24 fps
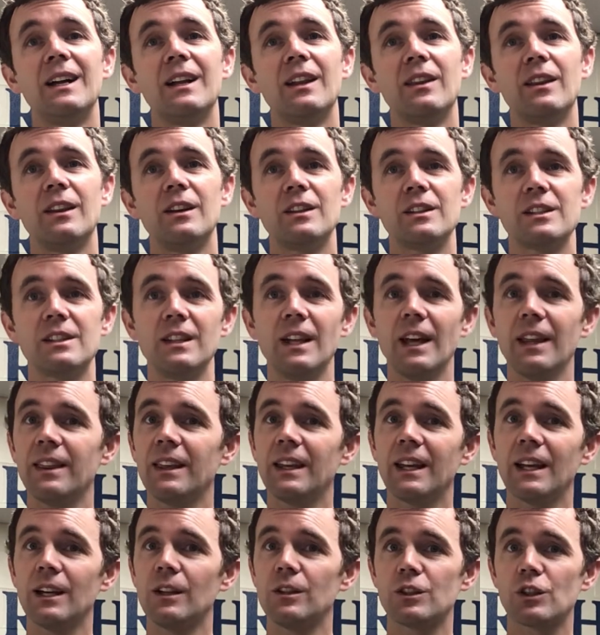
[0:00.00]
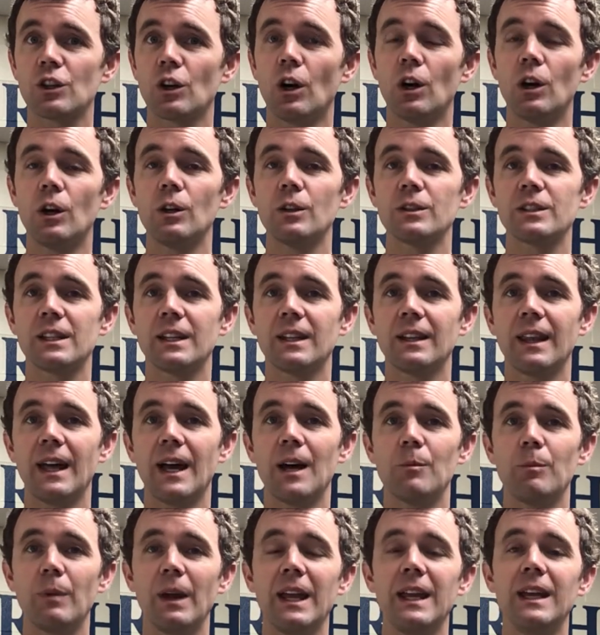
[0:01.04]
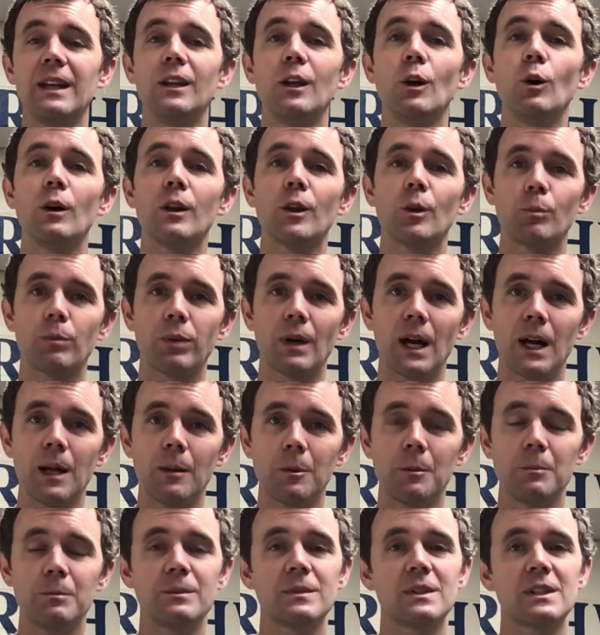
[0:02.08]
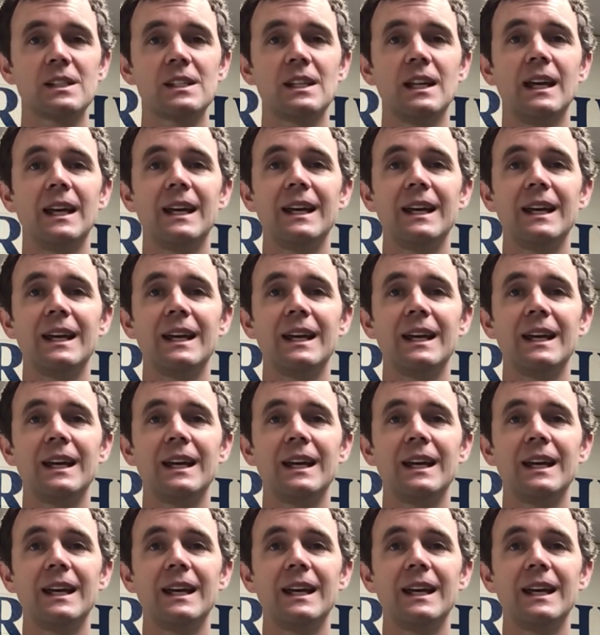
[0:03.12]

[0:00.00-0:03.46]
there's nothing else causing that pain, no other problems